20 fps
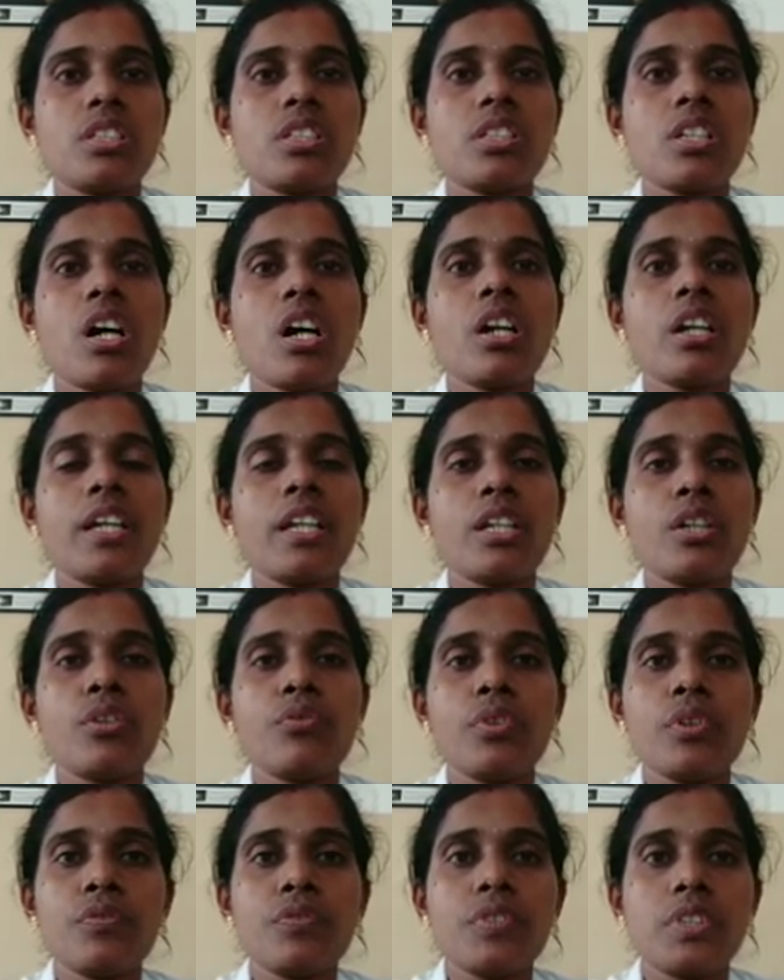strong enough
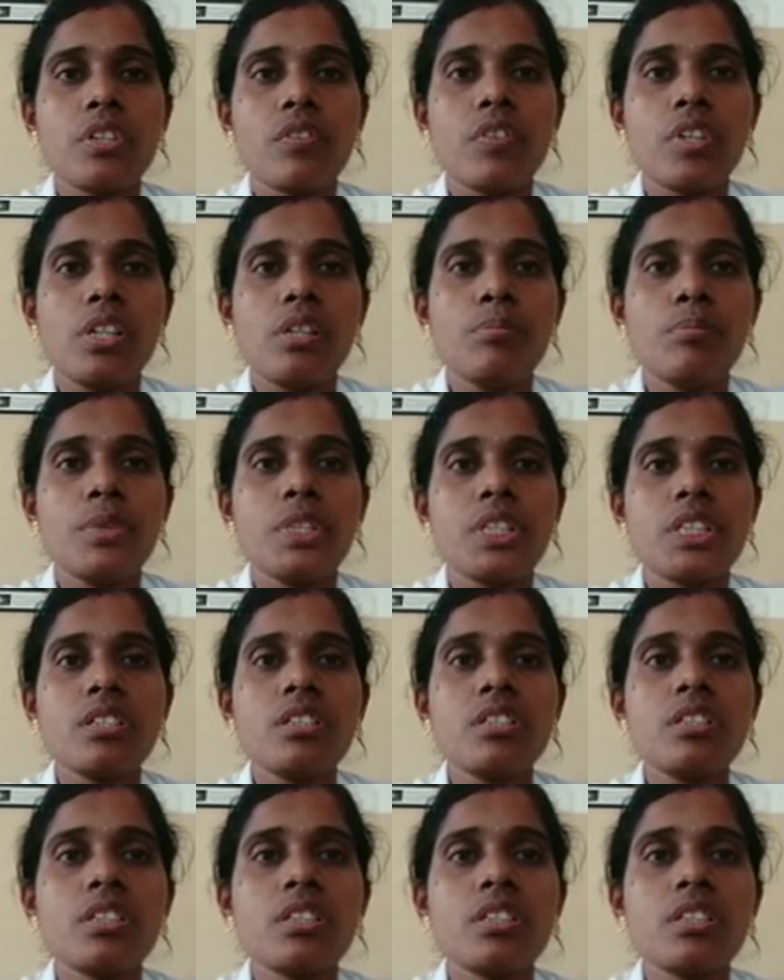of several meters